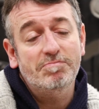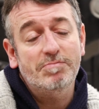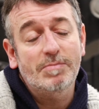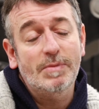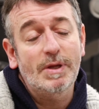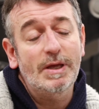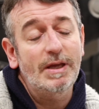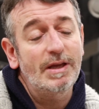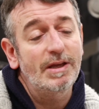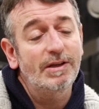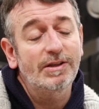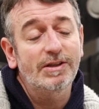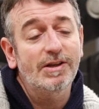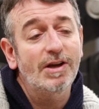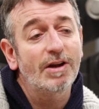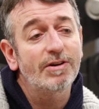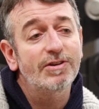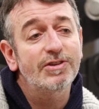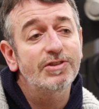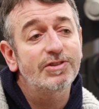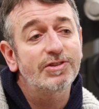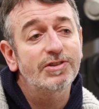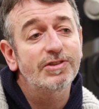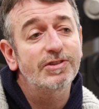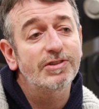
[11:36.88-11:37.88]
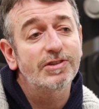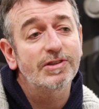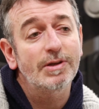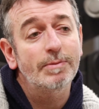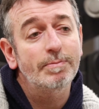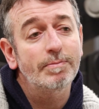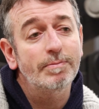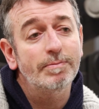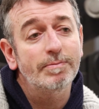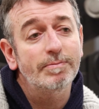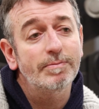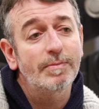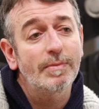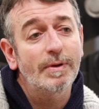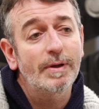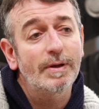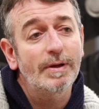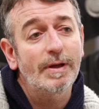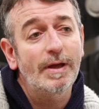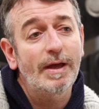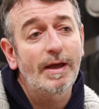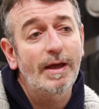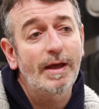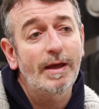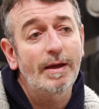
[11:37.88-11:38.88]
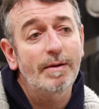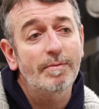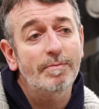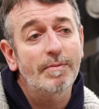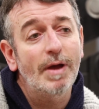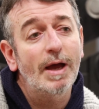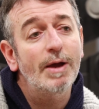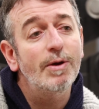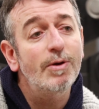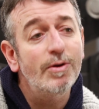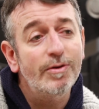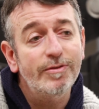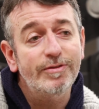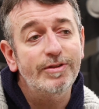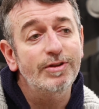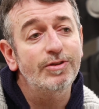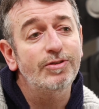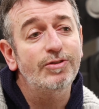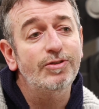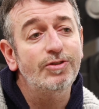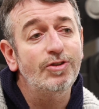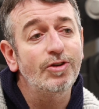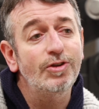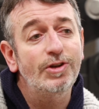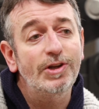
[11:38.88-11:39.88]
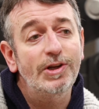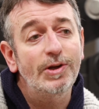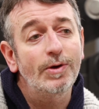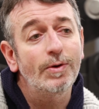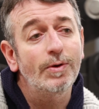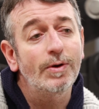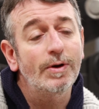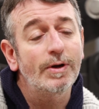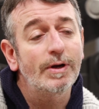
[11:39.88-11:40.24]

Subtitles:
It encourages them out of the studio,